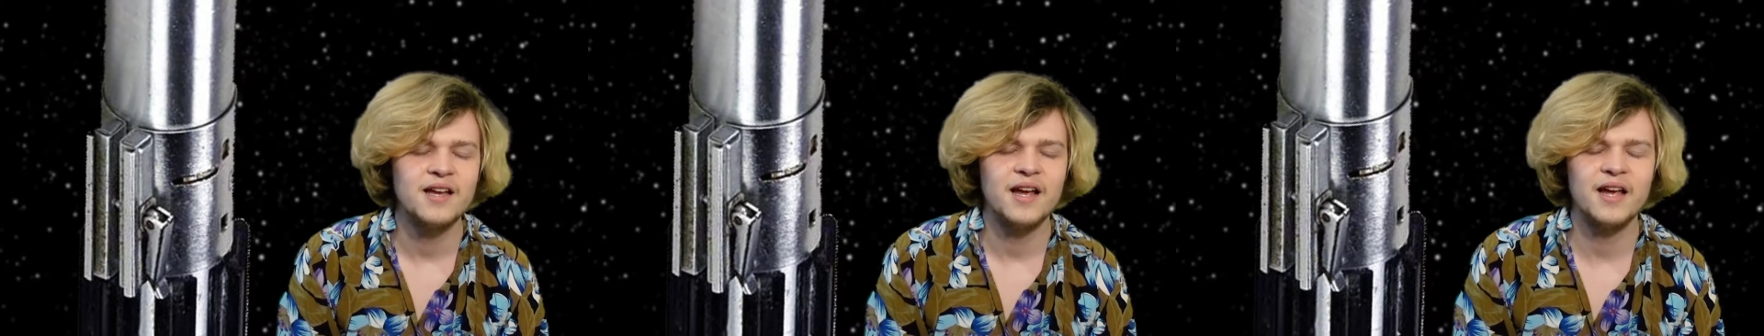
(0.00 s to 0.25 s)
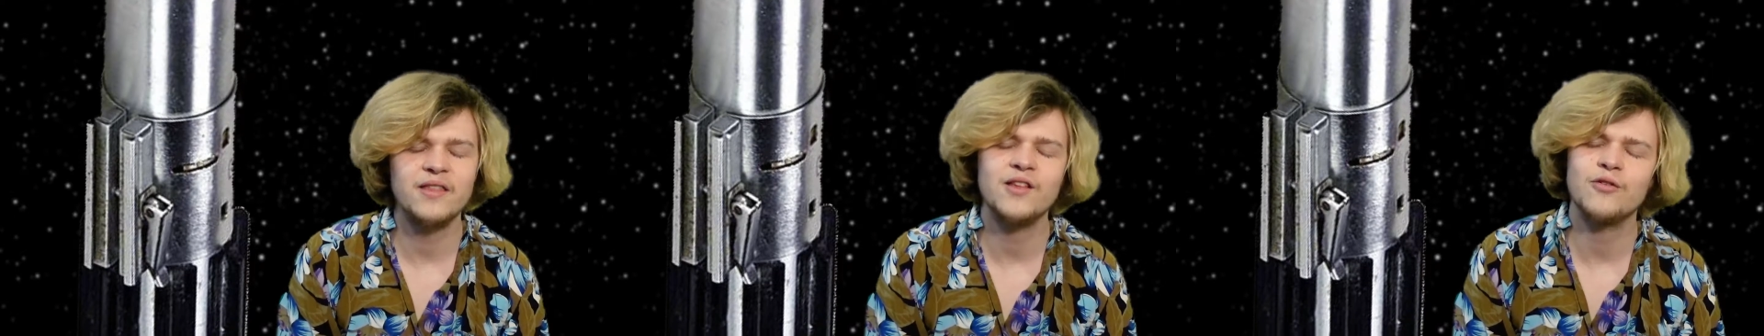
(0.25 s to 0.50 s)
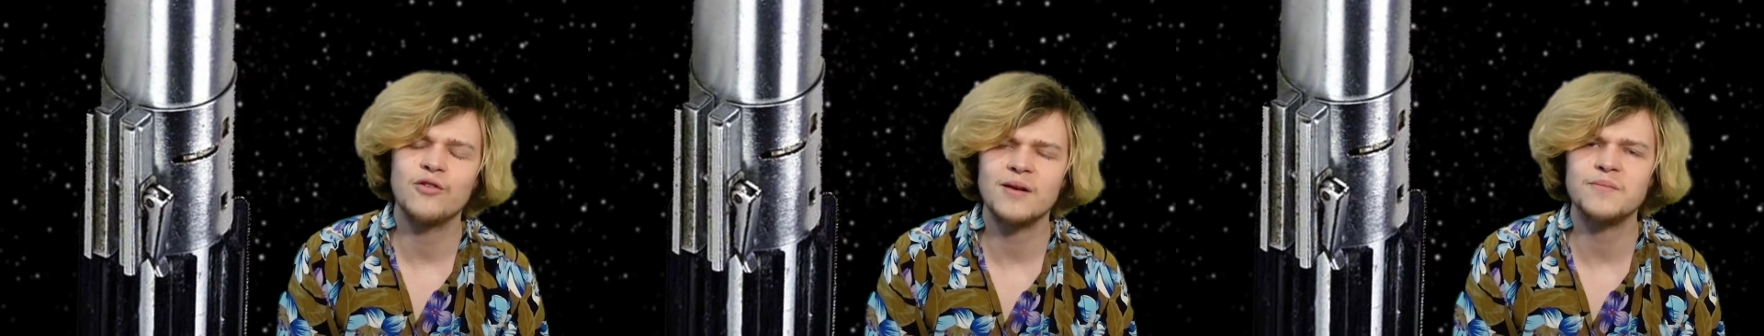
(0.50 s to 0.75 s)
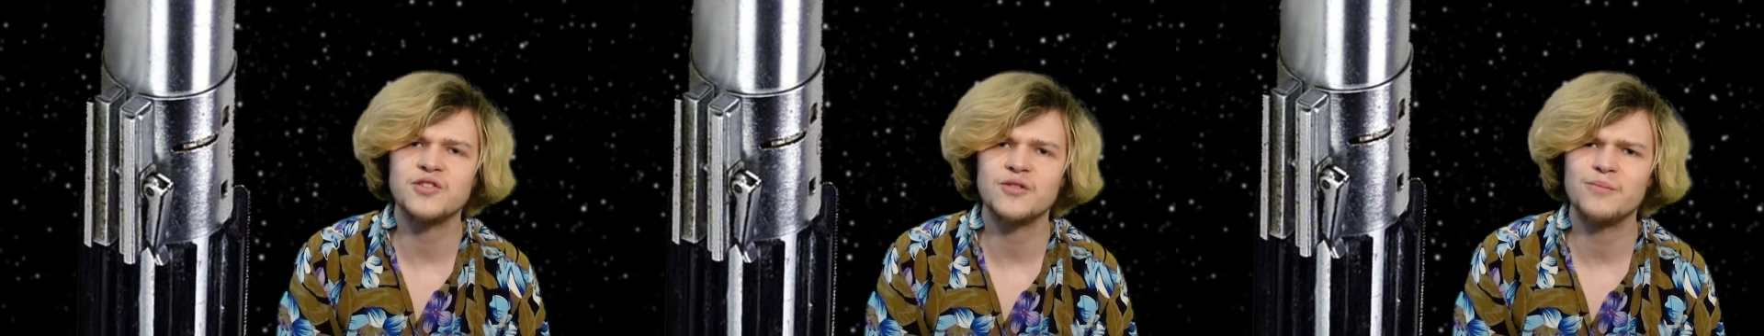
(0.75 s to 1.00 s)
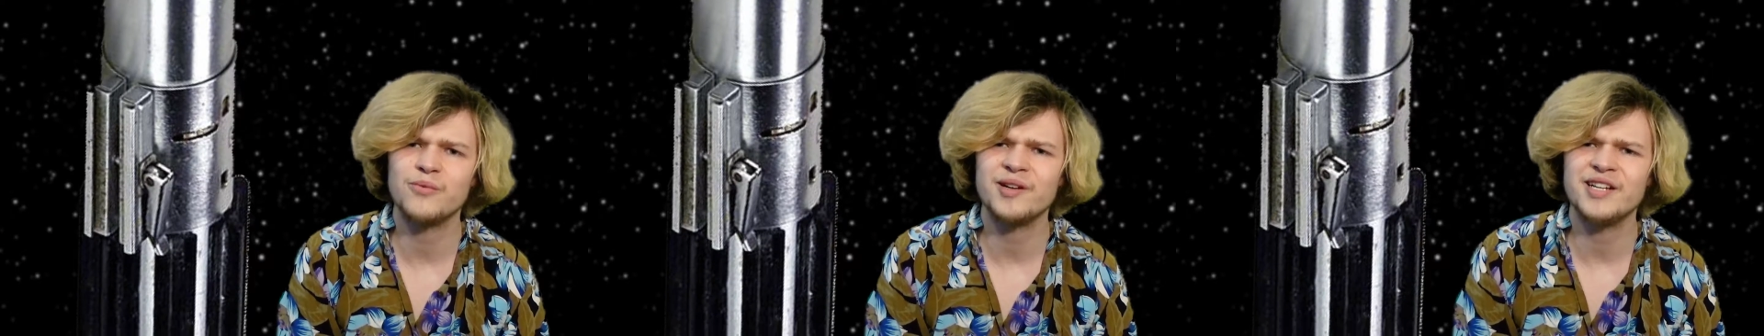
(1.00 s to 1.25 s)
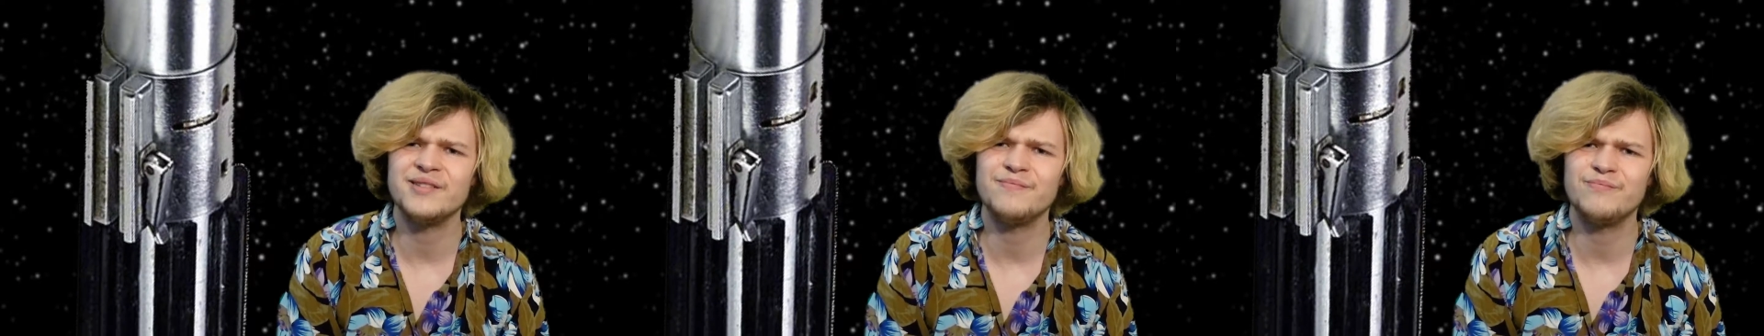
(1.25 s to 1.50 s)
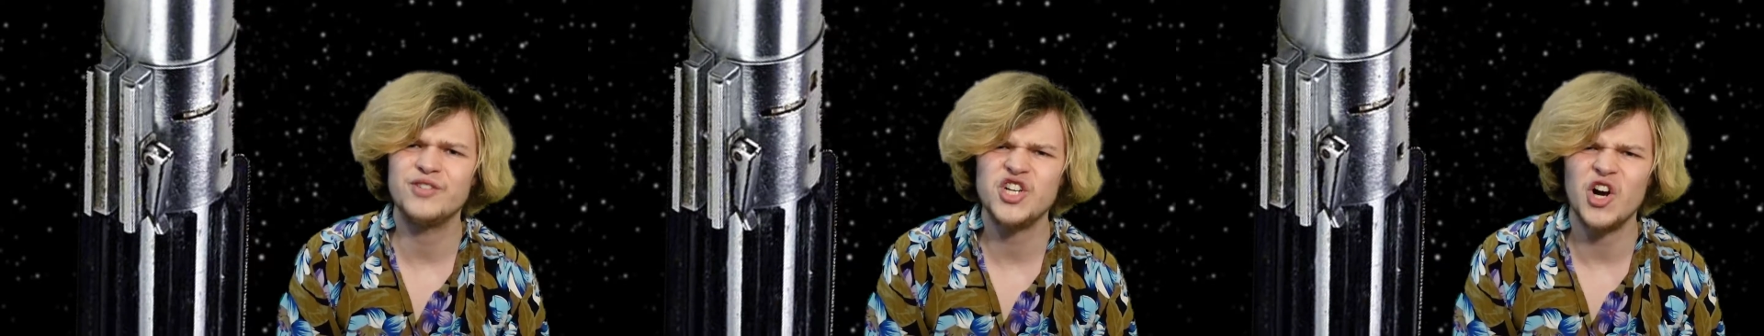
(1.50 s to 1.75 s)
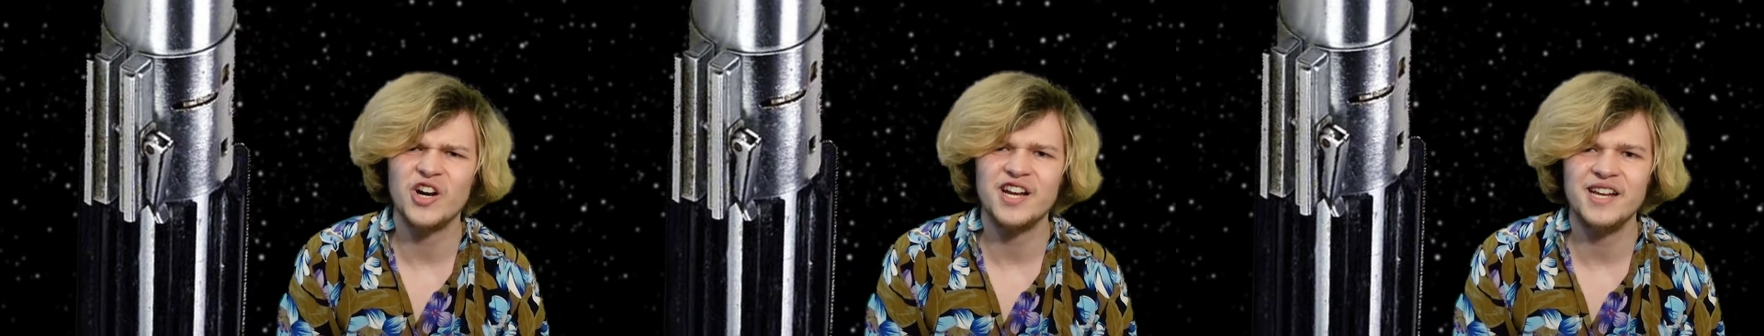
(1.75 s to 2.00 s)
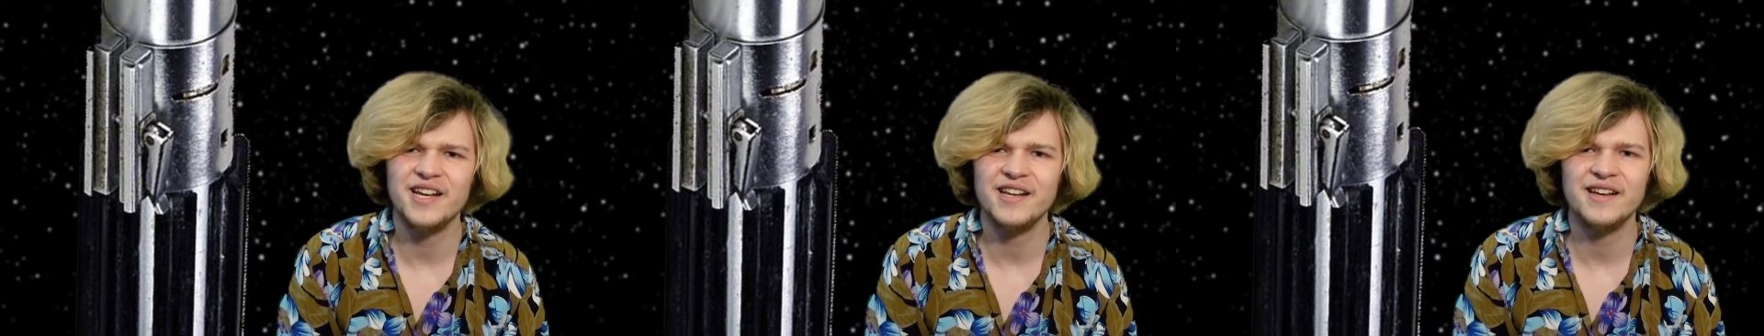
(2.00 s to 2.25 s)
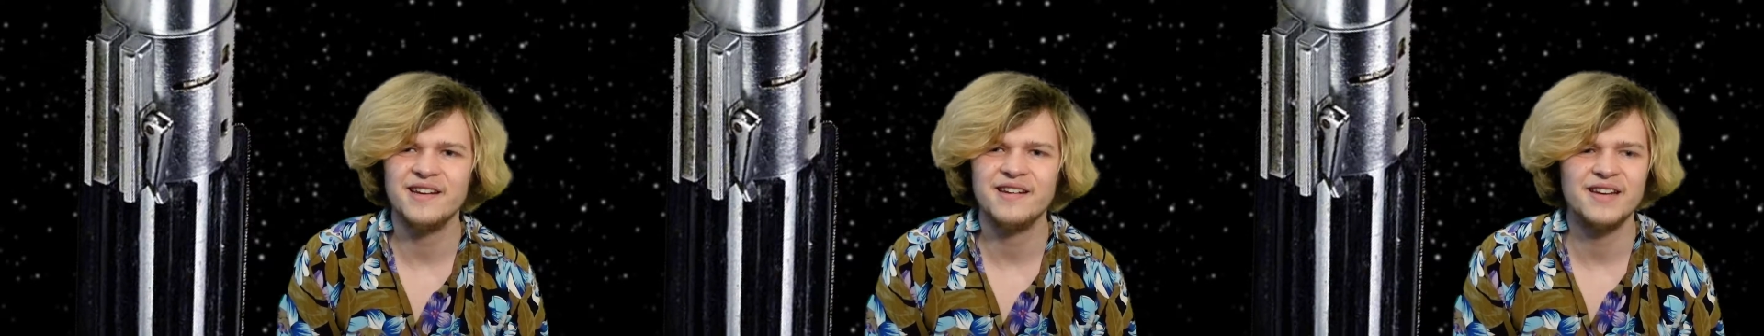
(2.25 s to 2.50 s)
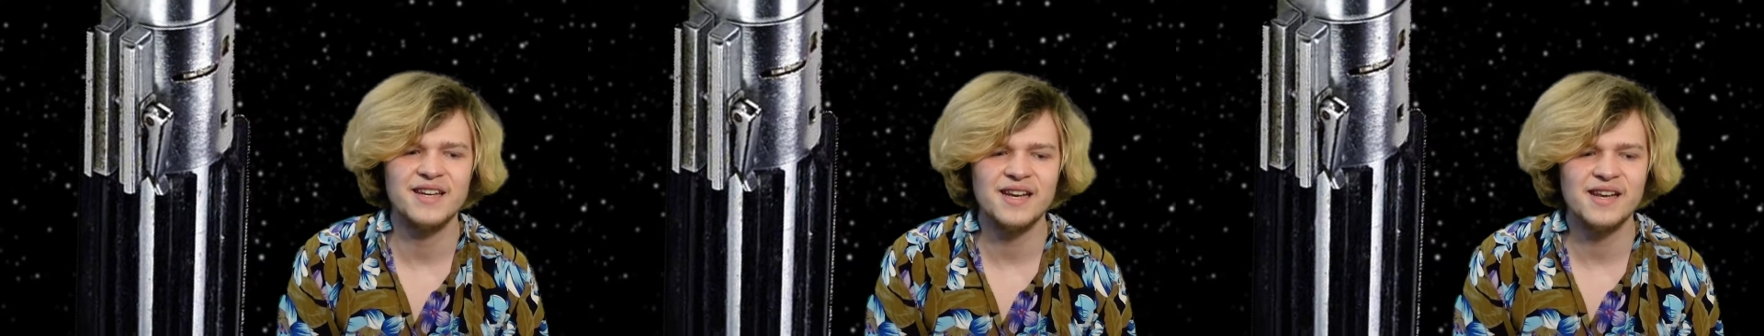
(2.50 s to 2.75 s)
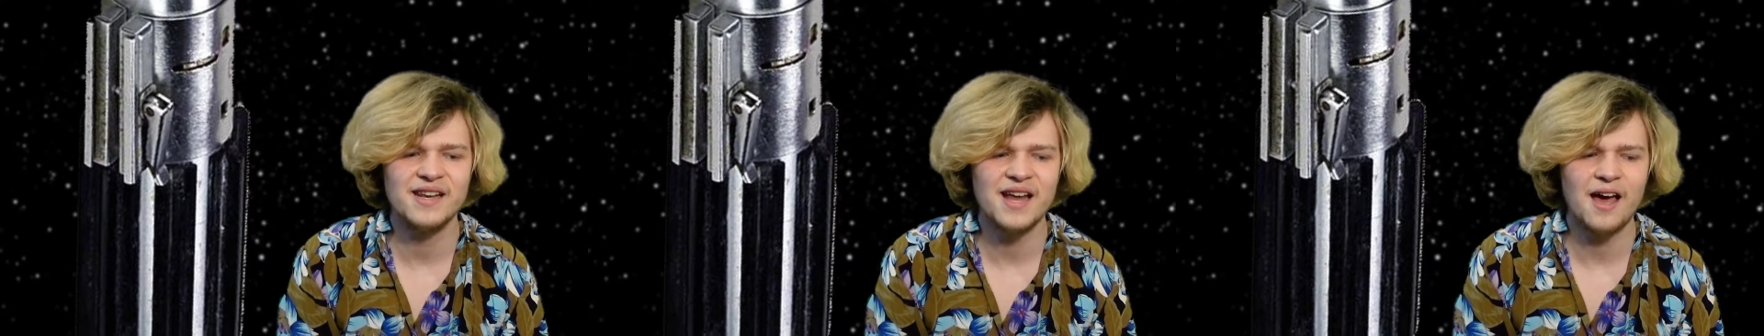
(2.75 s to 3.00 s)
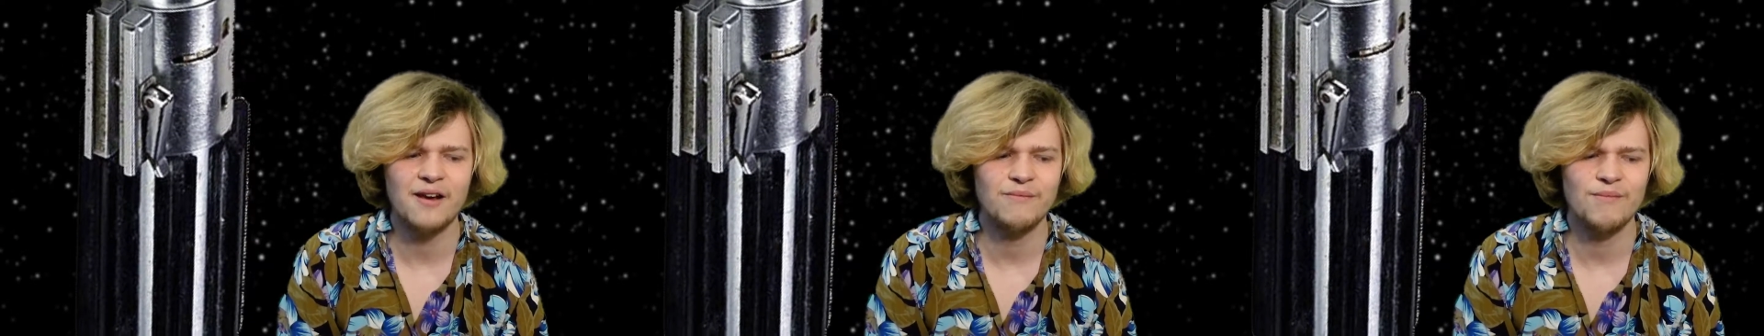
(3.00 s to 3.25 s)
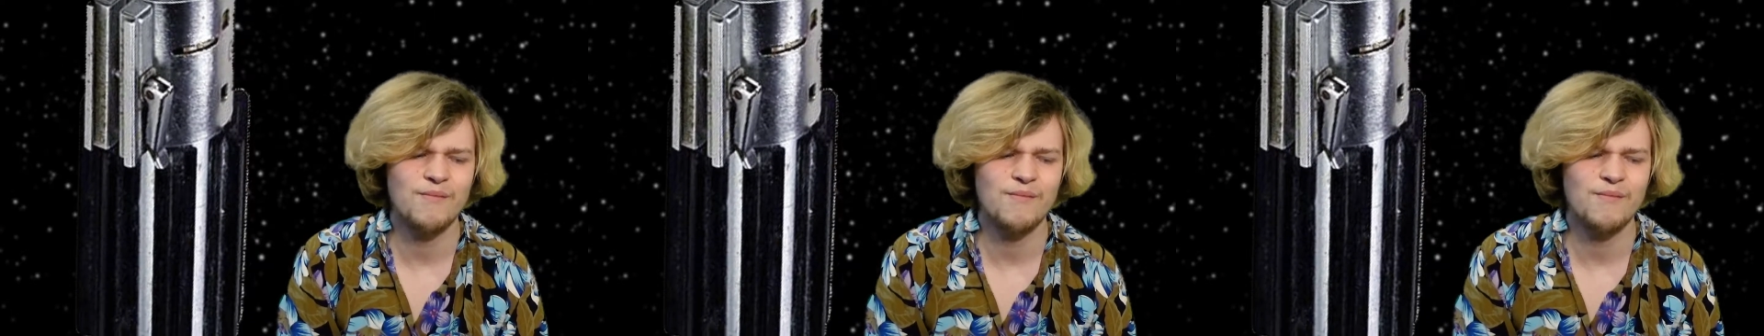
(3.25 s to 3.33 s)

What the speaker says: and the grips are pretty chunky and not